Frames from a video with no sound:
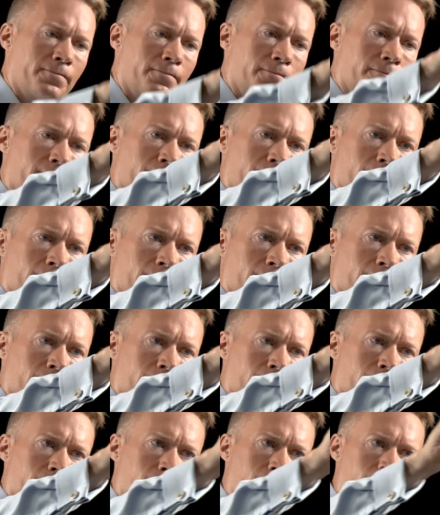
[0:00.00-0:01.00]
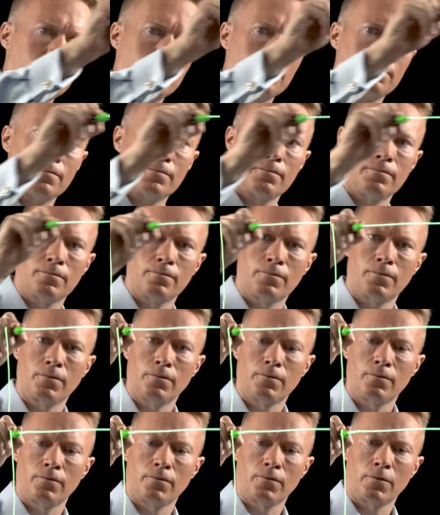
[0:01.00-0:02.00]

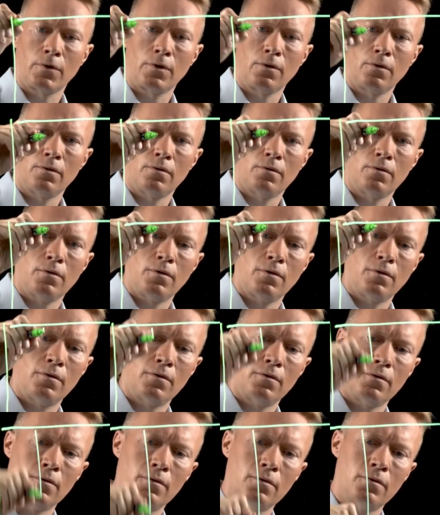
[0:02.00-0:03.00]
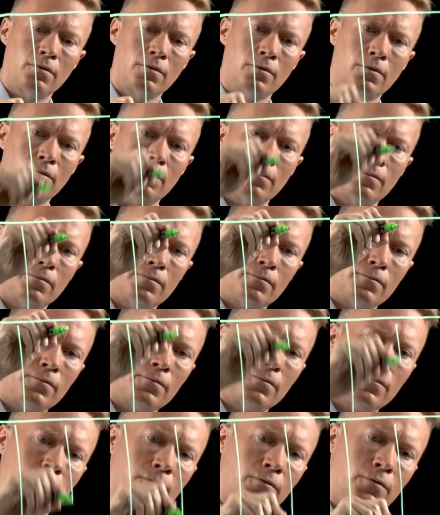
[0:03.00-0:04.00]

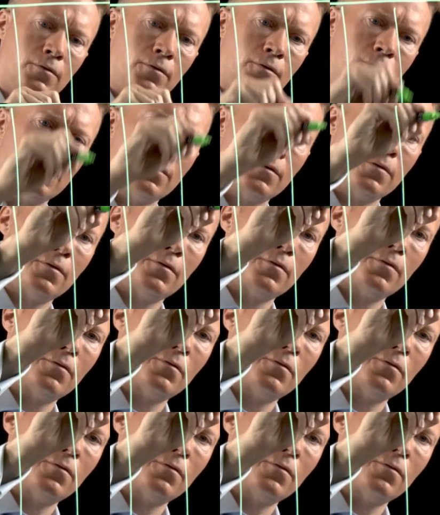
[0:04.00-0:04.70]
No one is speaking in this clip.